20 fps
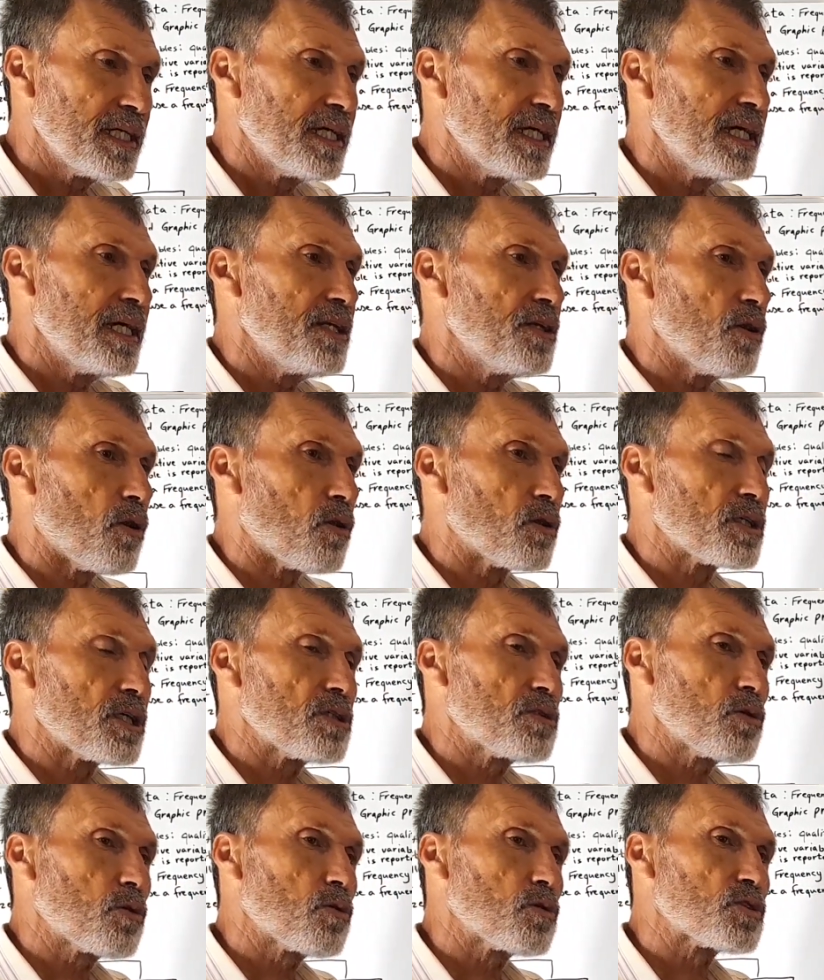in order
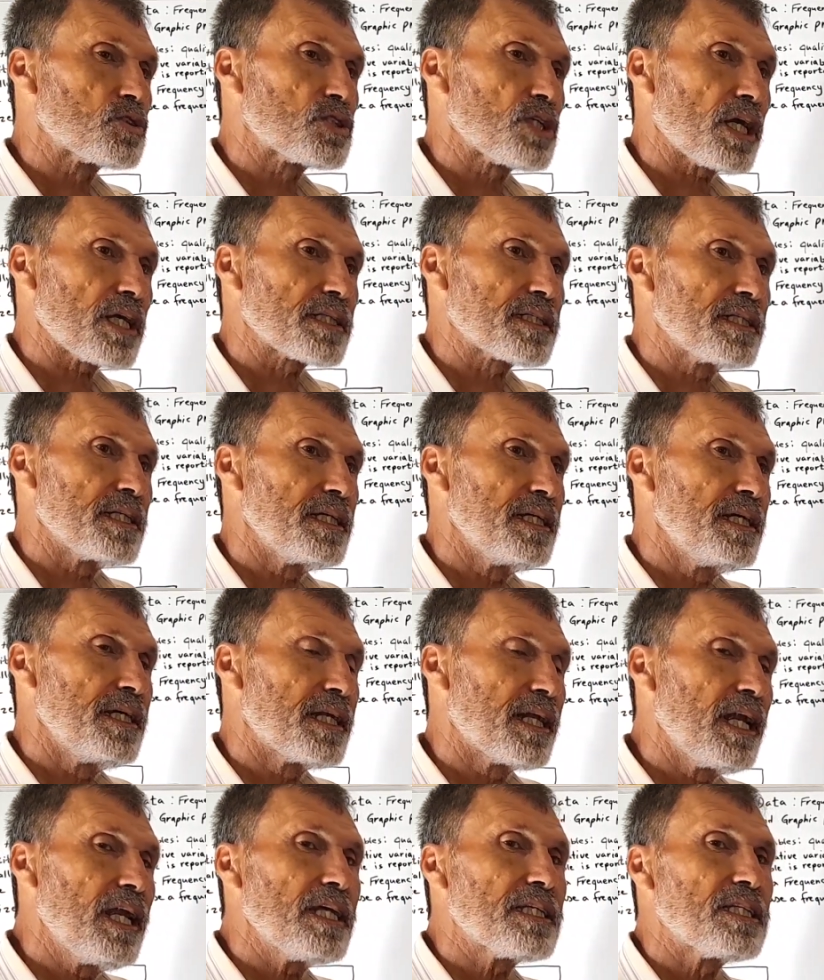to construct a
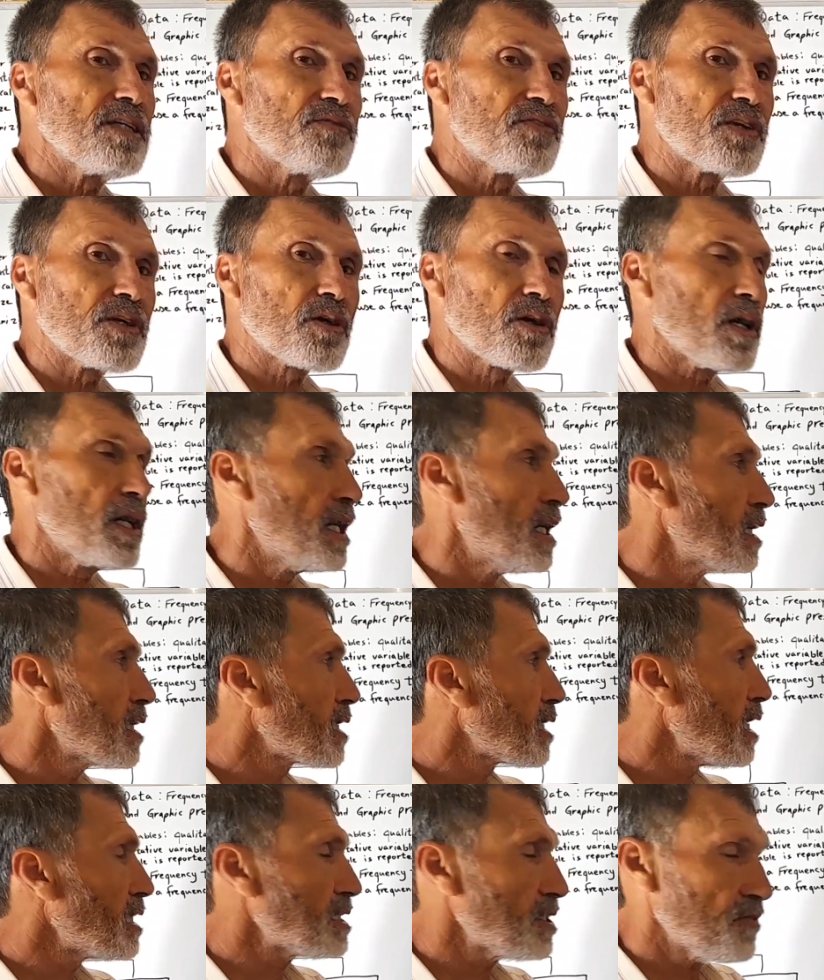relative
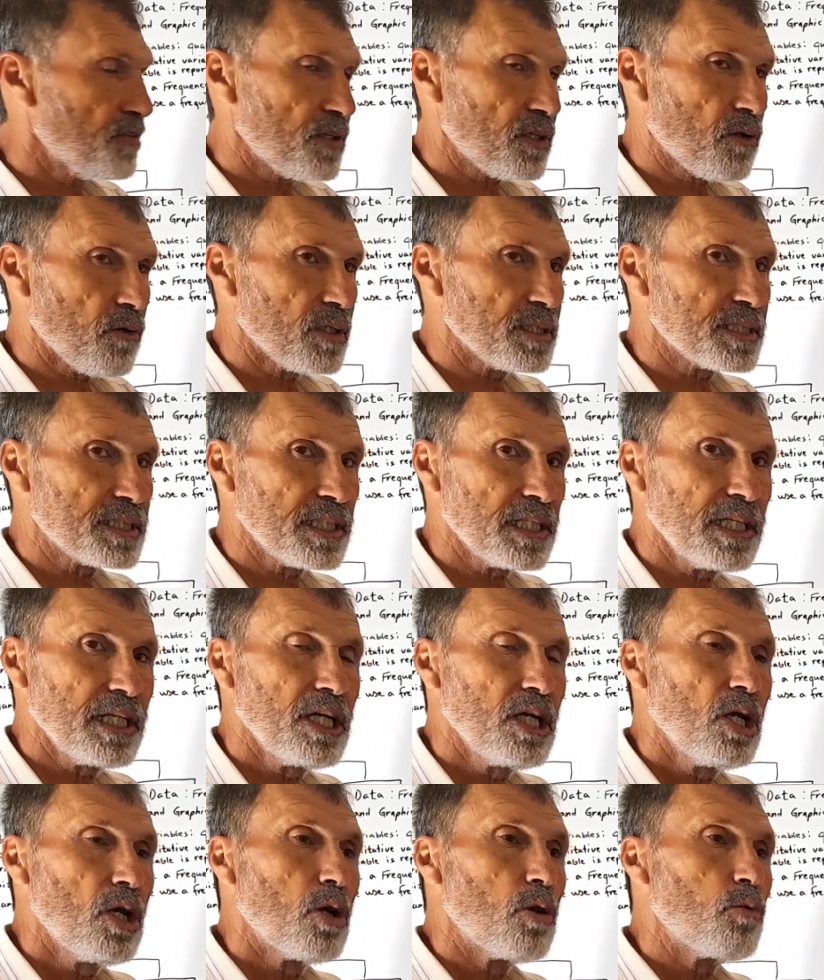class frequency,
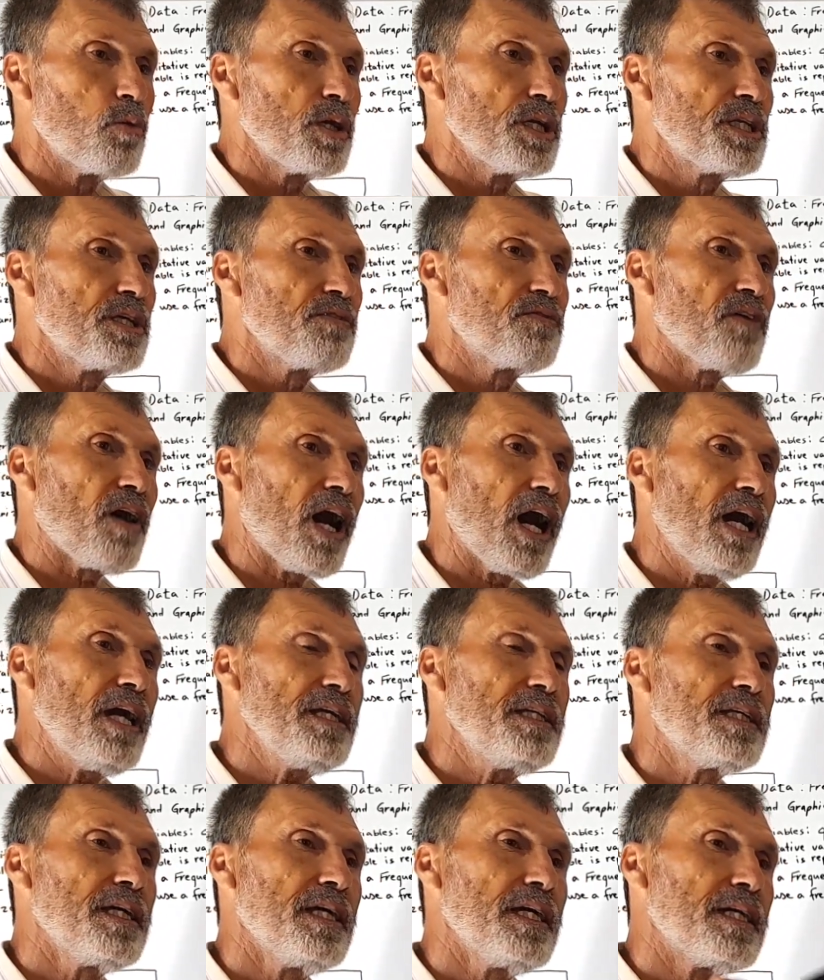we
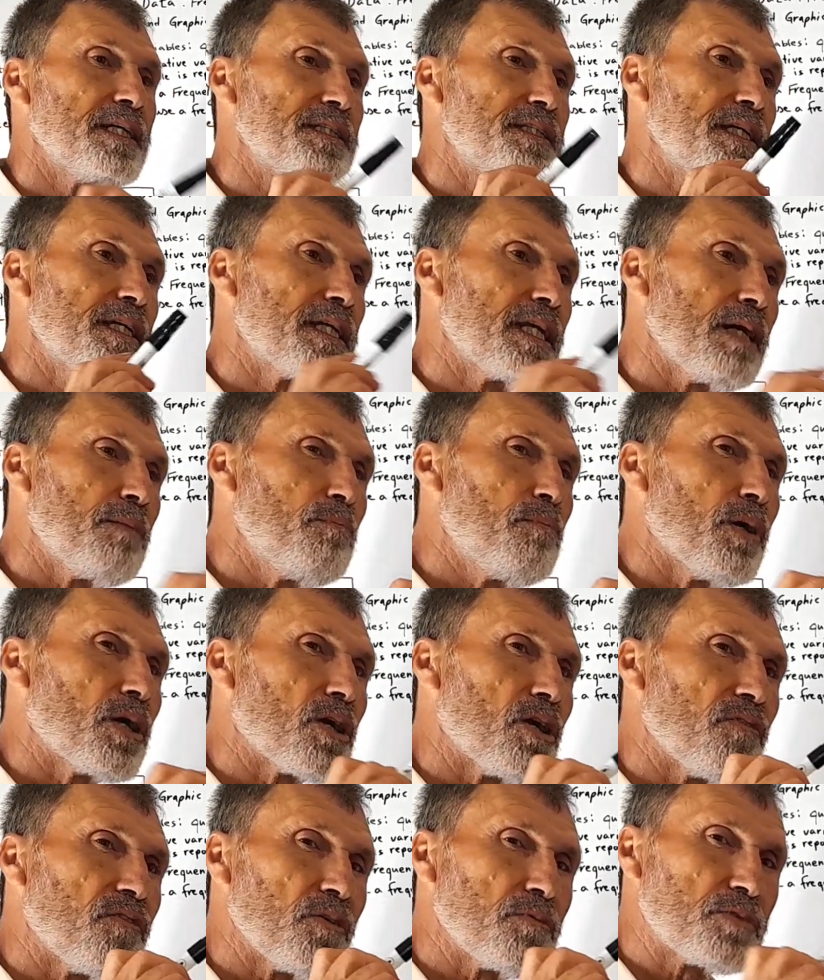divide the number
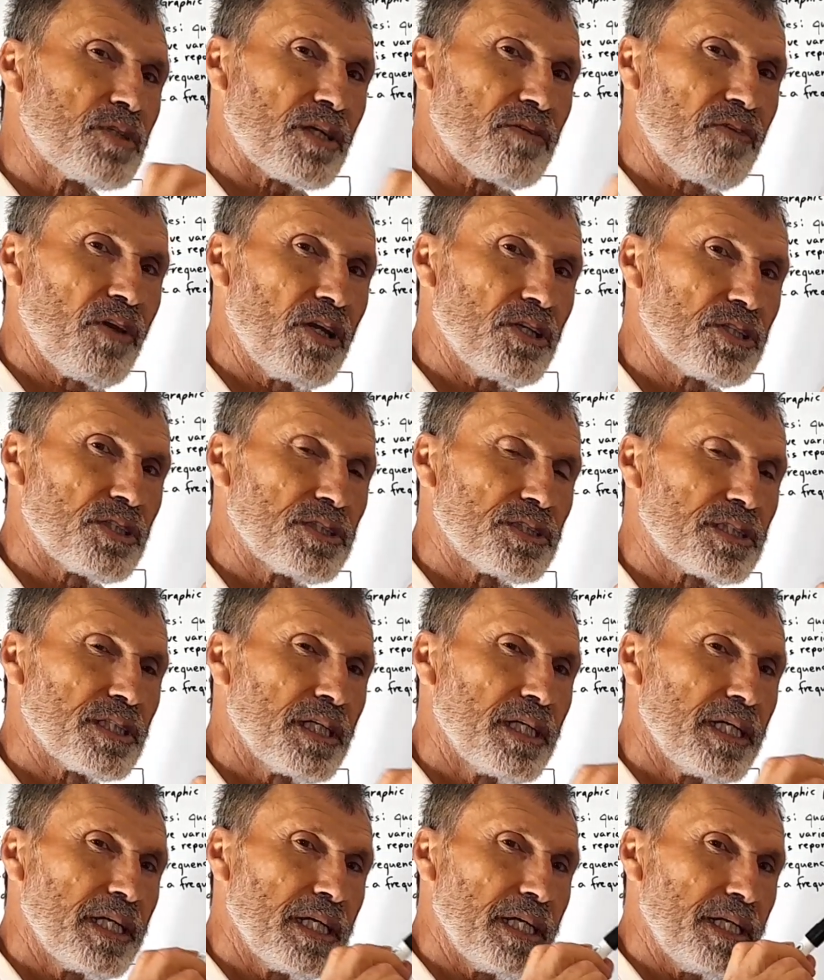of observations
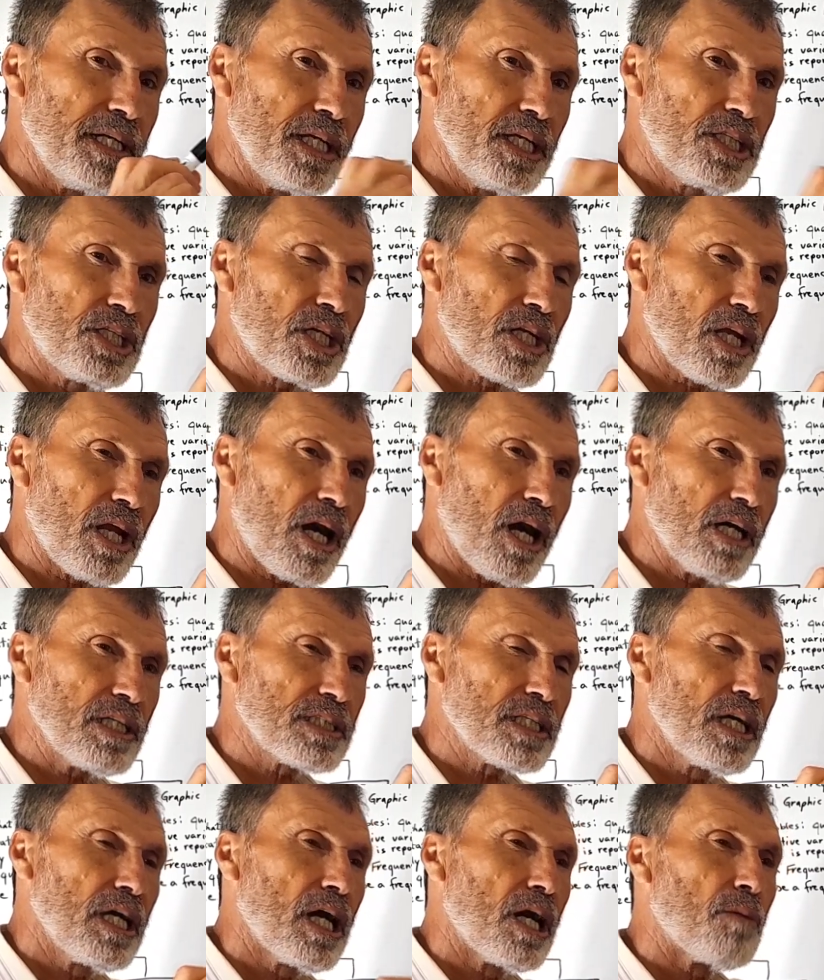in each class
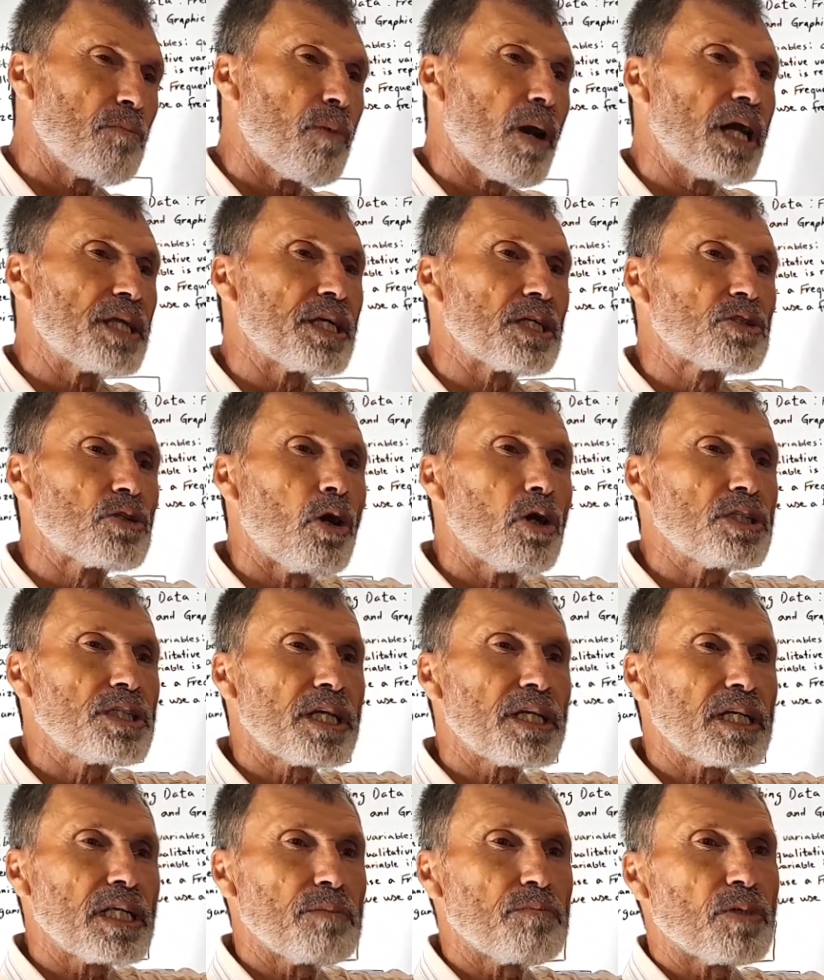by the total
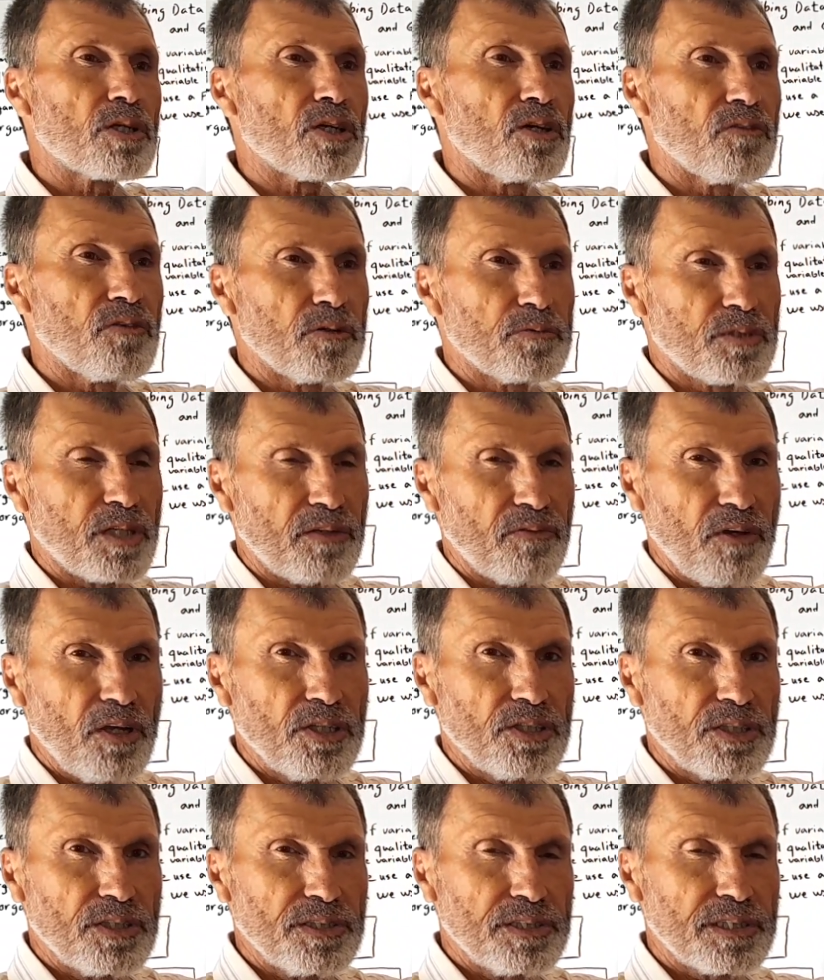number of
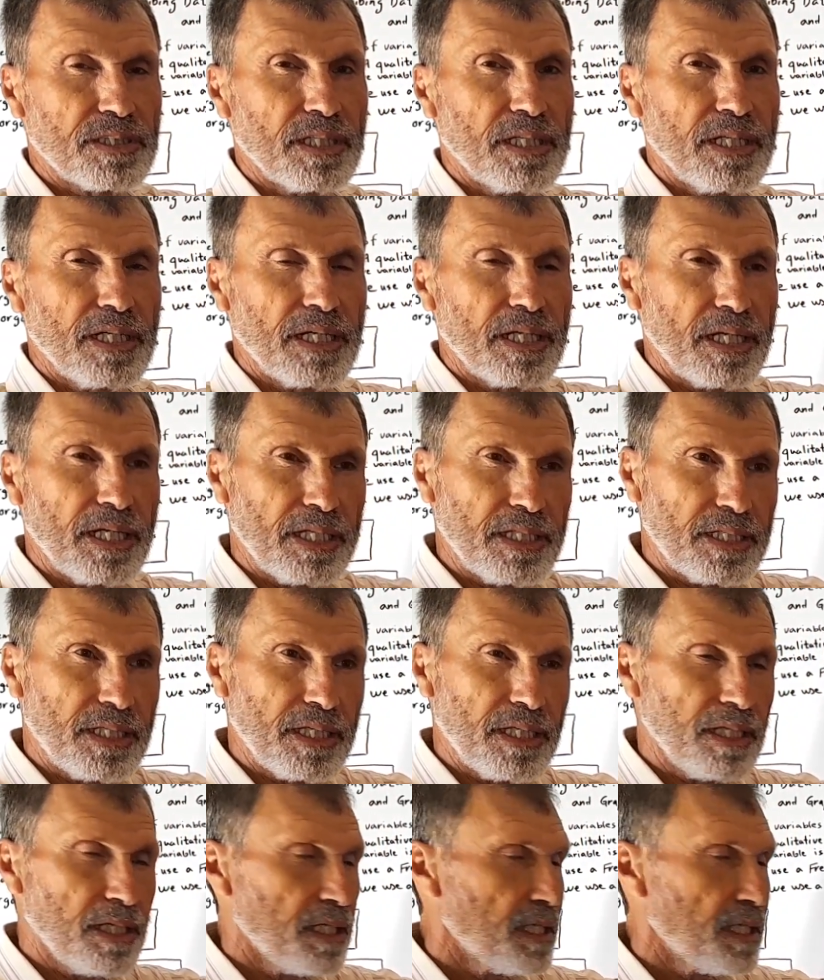observations in the